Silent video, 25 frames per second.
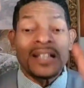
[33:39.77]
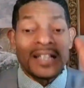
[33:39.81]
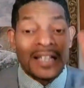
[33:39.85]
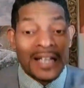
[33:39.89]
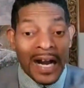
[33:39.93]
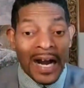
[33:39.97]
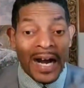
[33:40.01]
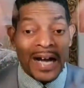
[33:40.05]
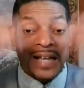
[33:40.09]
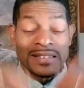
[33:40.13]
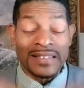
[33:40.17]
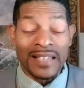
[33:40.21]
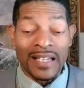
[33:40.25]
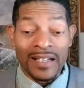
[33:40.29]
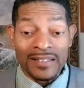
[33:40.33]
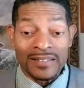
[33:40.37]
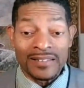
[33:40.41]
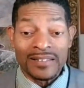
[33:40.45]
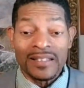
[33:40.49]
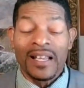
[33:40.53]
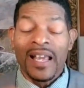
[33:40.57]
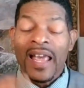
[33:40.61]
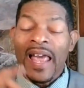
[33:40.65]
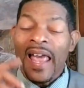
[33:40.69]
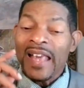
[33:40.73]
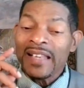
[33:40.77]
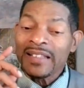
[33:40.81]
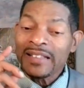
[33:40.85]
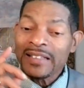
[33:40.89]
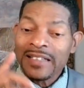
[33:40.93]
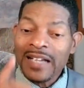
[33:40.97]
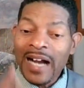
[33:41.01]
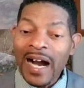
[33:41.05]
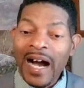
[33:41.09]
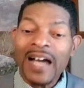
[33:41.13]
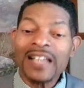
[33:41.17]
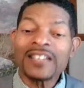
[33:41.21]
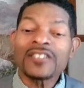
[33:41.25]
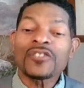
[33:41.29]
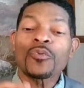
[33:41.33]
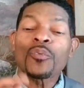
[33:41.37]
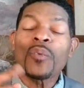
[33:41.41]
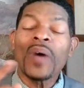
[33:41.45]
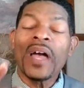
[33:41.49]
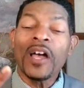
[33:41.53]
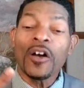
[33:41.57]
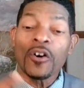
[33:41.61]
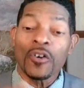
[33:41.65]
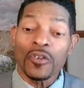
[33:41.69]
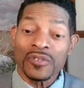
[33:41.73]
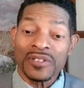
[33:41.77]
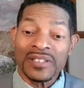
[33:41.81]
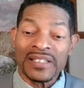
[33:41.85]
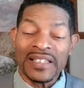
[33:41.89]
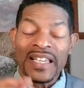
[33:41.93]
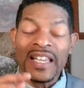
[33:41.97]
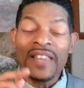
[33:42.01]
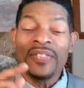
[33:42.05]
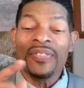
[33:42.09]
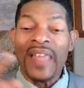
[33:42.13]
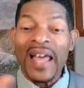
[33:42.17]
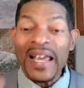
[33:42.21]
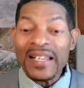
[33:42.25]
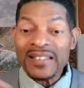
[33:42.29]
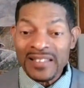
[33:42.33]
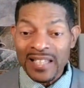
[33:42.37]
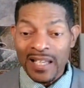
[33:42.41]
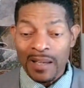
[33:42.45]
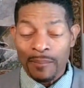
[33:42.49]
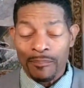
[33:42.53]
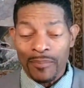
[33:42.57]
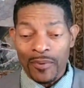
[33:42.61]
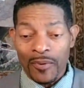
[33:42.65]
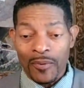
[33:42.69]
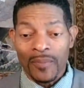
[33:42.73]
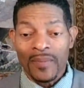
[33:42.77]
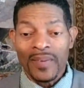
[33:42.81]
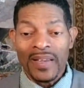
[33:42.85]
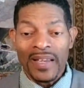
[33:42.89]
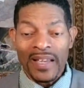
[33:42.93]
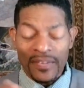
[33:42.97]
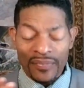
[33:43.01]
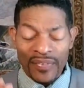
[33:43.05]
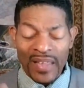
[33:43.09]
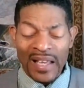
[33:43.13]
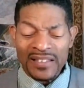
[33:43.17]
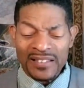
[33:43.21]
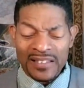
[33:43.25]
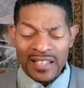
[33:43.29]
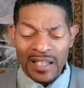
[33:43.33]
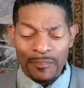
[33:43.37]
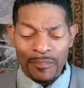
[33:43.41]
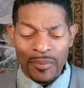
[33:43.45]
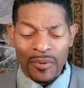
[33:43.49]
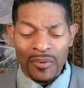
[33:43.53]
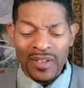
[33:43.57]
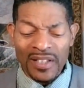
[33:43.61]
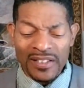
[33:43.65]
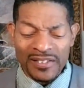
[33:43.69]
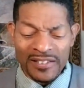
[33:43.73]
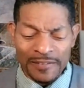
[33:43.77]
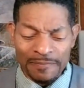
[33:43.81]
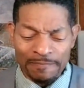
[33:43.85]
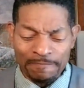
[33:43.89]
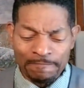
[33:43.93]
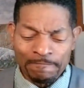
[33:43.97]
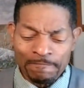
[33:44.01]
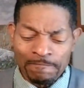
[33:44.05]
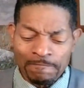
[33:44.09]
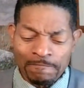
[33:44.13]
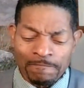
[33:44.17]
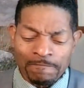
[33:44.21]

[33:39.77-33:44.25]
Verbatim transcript: God does. And God dwells in that temple, in that temple. Listen,